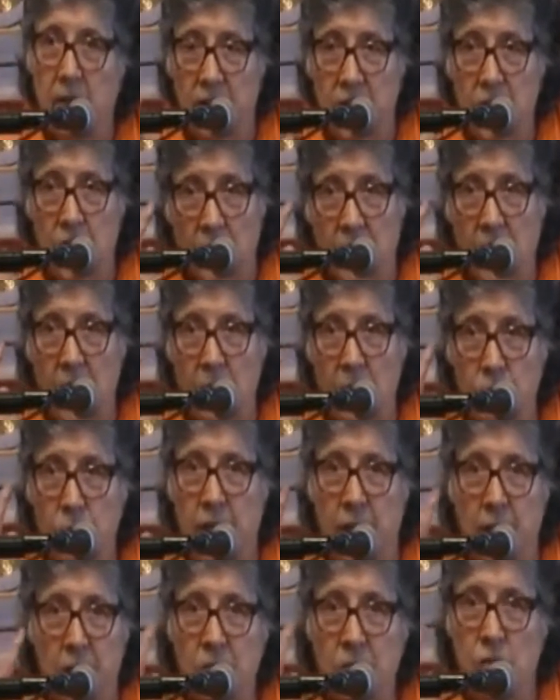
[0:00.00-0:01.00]
You can't
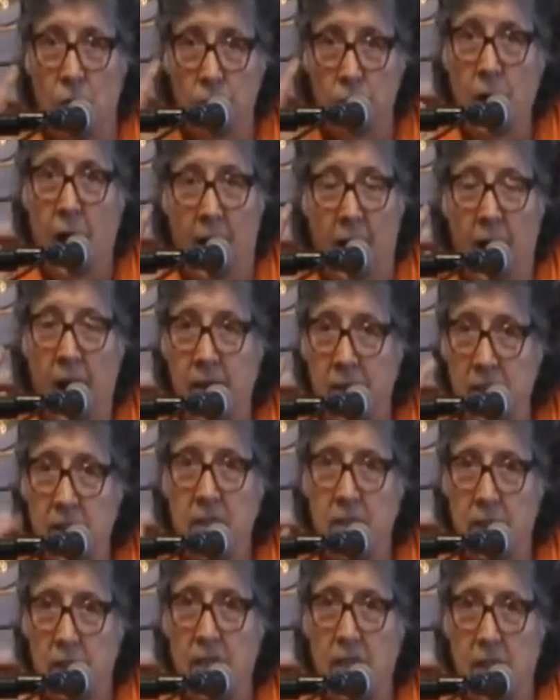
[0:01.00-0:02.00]
be in your
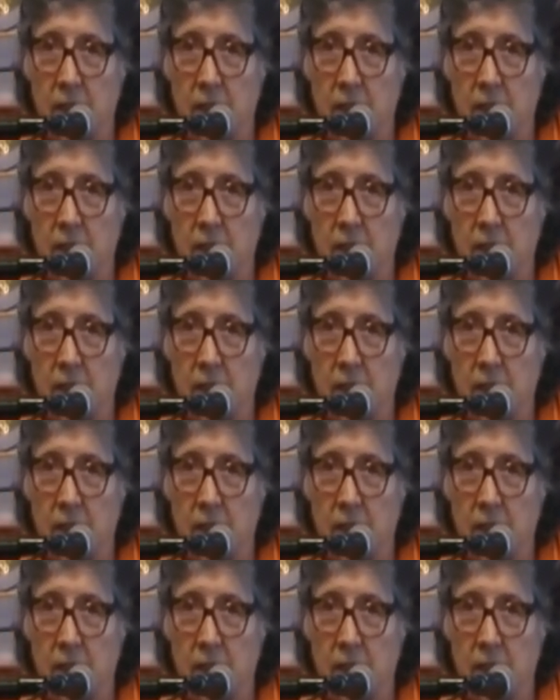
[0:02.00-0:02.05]
mind